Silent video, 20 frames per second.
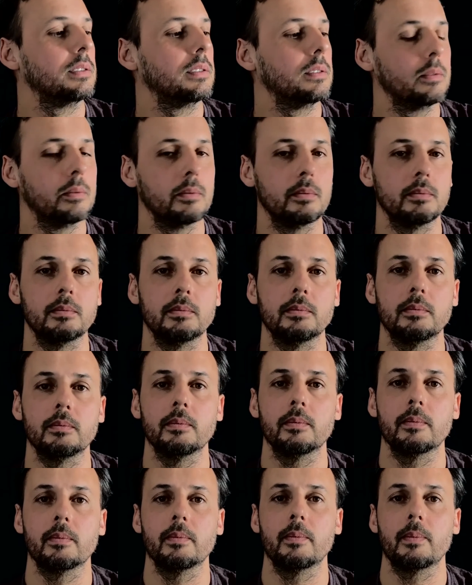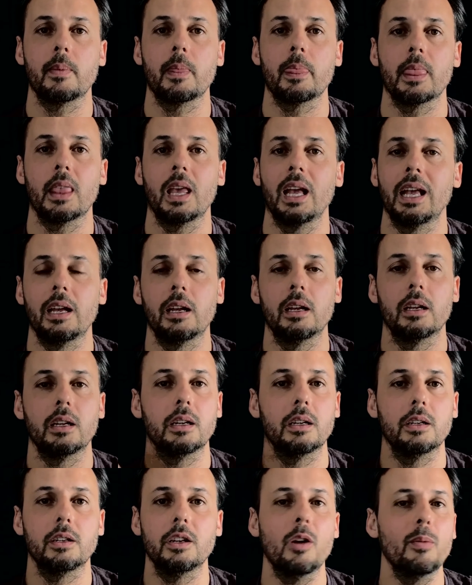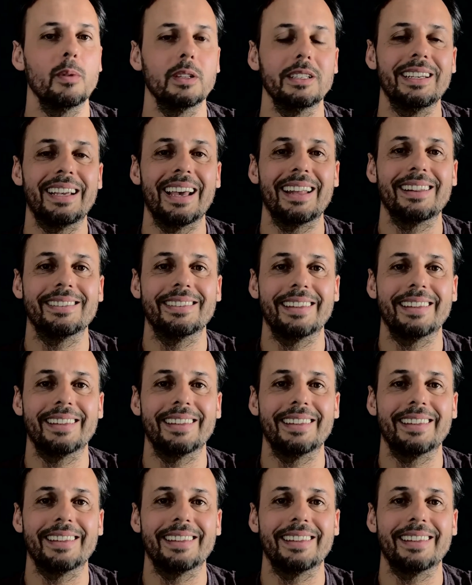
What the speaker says: nobody can